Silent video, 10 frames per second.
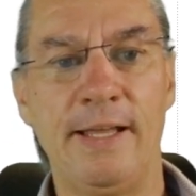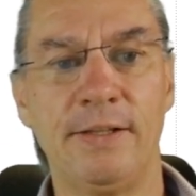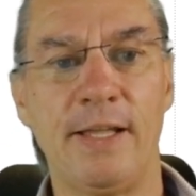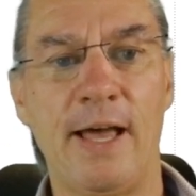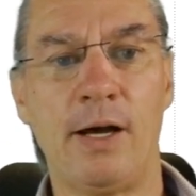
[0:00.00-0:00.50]

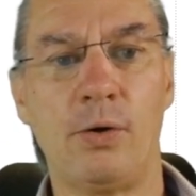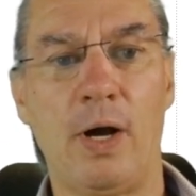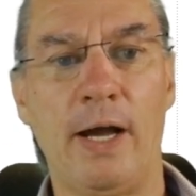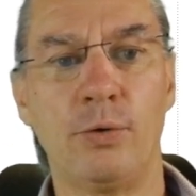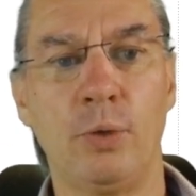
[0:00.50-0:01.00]
And
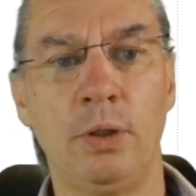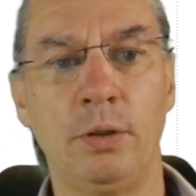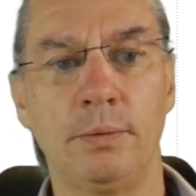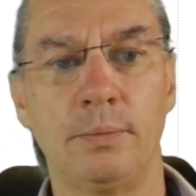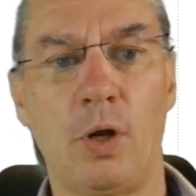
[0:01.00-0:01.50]
now I
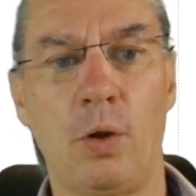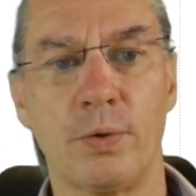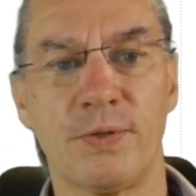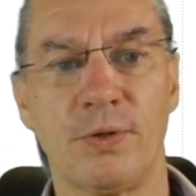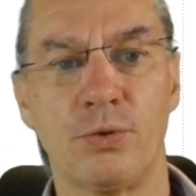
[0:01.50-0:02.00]
will
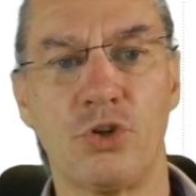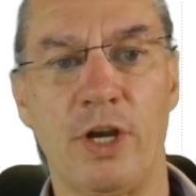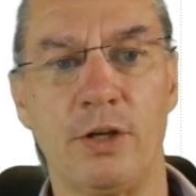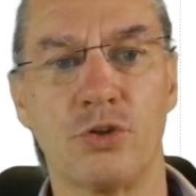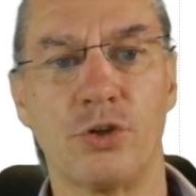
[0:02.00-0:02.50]
also
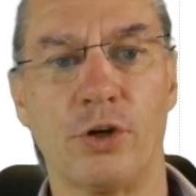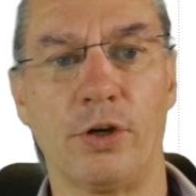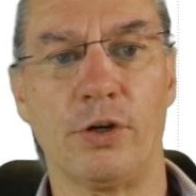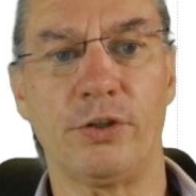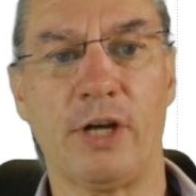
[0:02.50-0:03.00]
change
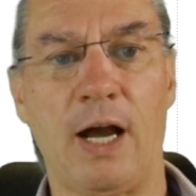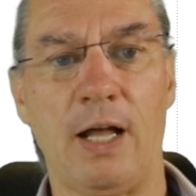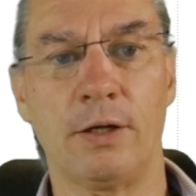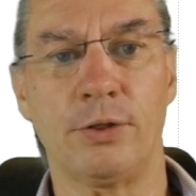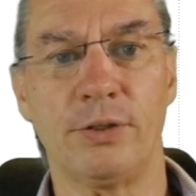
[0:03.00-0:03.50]
the
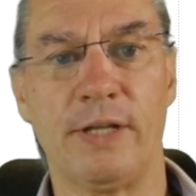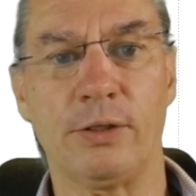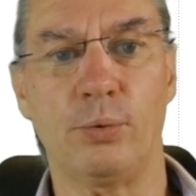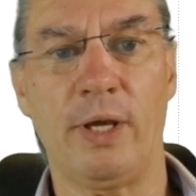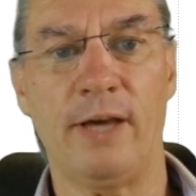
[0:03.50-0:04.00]
color
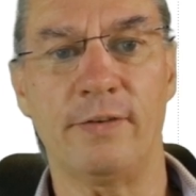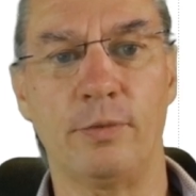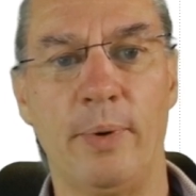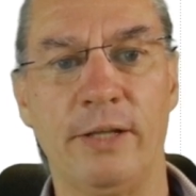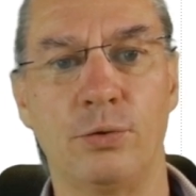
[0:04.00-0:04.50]
that we
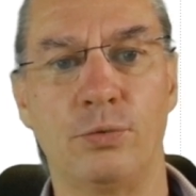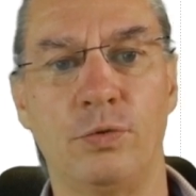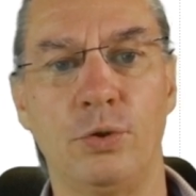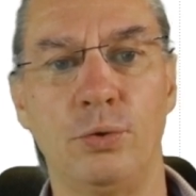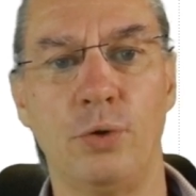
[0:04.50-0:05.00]
have a better
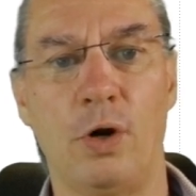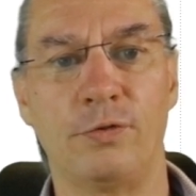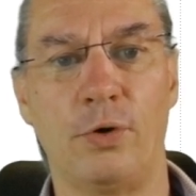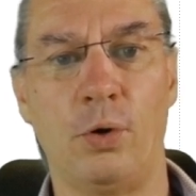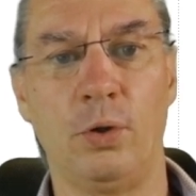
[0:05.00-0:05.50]
view
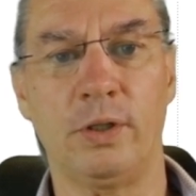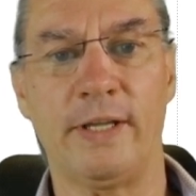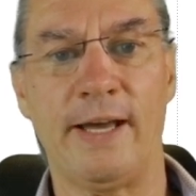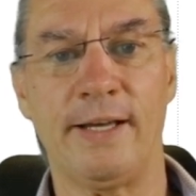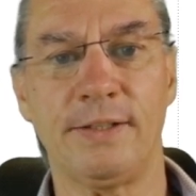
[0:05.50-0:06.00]
of all
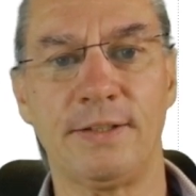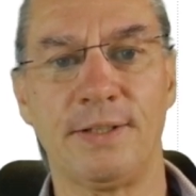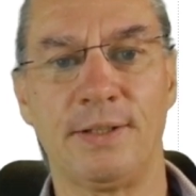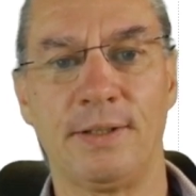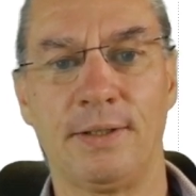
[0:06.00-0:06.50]
that.